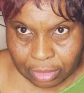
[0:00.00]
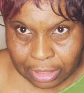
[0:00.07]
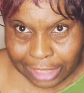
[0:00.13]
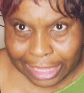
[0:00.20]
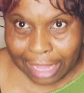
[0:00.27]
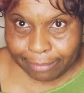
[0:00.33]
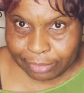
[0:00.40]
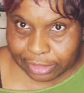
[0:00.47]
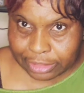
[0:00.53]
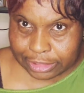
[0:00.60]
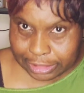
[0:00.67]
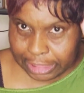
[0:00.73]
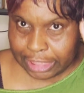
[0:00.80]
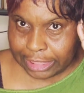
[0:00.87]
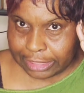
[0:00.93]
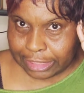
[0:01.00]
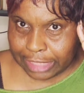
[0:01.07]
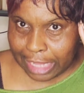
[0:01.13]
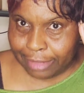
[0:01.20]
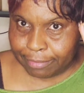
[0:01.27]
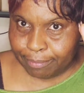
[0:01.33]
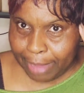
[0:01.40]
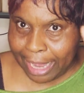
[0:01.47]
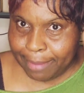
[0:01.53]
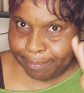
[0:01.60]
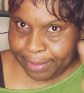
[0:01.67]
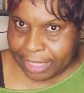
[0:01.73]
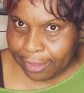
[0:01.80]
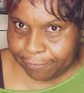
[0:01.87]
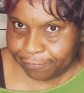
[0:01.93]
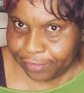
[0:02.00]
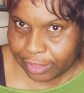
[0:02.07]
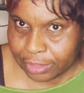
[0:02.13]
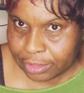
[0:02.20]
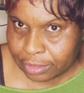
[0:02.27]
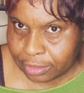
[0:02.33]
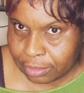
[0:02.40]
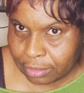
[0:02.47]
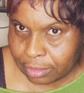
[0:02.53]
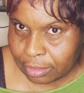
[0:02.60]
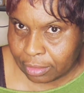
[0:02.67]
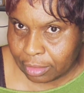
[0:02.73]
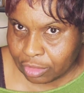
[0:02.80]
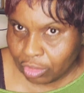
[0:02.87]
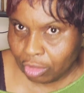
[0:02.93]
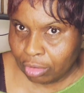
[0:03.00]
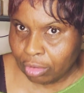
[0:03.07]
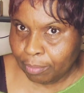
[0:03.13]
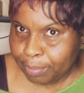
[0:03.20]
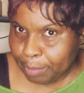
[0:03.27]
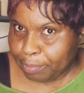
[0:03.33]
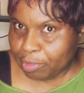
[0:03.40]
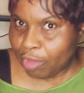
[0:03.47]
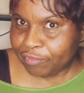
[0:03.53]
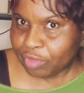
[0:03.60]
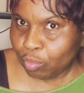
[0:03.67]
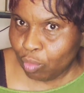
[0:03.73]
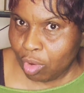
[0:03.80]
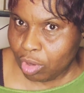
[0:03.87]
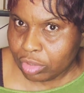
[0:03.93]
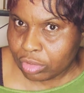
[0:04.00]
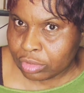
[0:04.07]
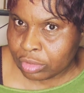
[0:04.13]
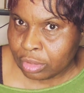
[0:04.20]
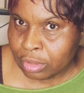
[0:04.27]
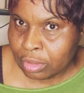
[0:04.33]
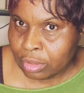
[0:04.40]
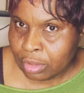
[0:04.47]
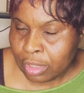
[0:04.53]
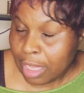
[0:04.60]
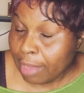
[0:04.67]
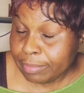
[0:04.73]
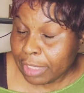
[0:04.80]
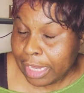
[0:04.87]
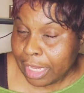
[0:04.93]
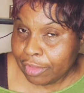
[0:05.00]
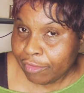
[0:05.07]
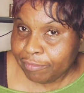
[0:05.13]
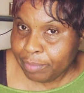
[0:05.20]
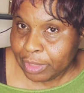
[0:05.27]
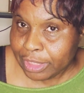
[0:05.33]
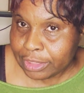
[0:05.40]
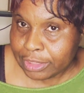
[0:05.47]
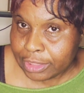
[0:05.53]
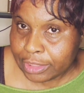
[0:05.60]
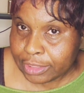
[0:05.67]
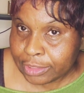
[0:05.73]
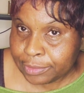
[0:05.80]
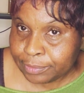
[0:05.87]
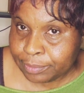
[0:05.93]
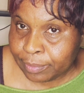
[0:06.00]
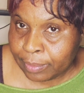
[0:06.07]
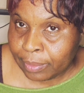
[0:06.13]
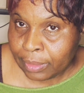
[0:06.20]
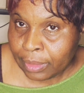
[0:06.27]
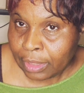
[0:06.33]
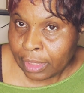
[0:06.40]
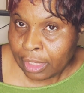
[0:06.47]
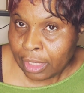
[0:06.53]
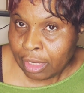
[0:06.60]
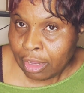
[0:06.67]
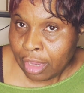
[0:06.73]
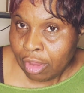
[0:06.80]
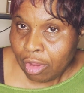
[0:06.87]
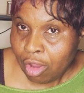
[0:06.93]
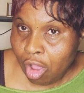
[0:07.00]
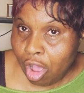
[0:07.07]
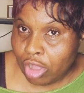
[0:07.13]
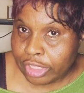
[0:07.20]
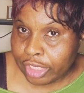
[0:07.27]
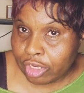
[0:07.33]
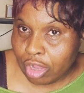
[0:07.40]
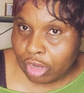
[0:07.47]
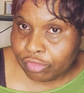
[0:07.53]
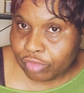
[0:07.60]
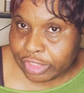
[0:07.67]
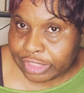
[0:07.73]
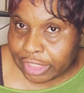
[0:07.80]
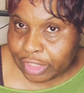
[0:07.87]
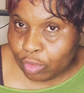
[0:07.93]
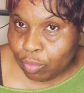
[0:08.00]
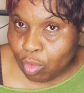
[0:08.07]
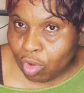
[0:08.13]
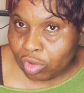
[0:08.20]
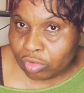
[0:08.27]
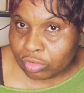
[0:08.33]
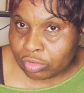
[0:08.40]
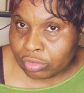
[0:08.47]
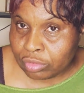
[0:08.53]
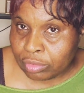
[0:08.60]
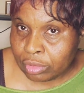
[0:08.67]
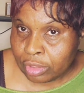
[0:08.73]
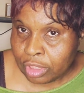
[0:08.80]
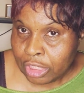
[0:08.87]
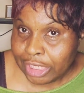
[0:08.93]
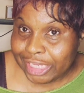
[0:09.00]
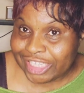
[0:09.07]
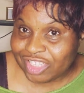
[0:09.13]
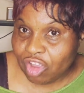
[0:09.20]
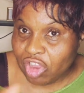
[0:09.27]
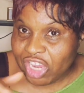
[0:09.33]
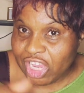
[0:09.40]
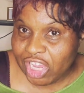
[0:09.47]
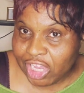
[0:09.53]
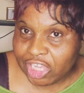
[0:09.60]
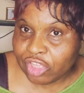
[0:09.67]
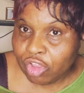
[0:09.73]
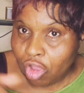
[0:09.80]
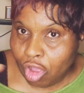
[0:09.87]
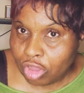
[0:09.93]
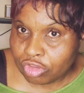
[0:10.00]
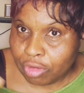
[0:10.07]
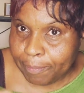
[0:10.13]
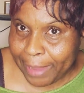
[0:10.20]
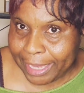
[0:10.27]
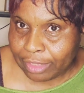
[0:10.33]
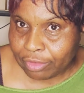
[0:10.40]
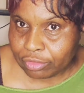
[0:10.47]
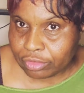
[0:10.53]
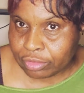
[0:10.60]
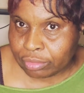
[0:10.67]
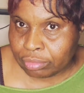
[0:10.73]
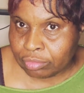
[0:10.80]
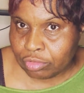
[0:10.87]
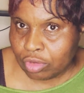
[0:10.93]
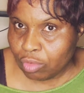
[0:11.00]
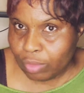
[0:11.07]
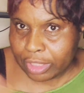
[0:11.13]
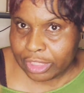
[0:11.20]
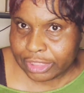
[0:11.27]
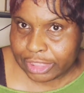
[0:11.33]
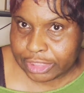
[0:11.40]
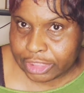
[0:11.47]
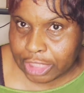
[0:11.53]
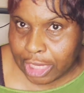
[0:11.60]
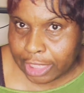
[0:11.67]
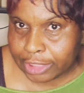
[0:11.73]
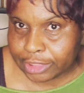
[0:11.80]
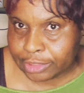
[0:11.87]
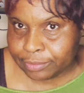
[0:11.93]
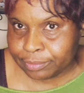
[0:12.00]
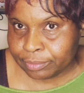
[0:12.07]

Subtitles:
that I'm think that might benefit, you know, people of the world. I'm tired of politics. All the countries in the world is in autopilot. No one is in charge.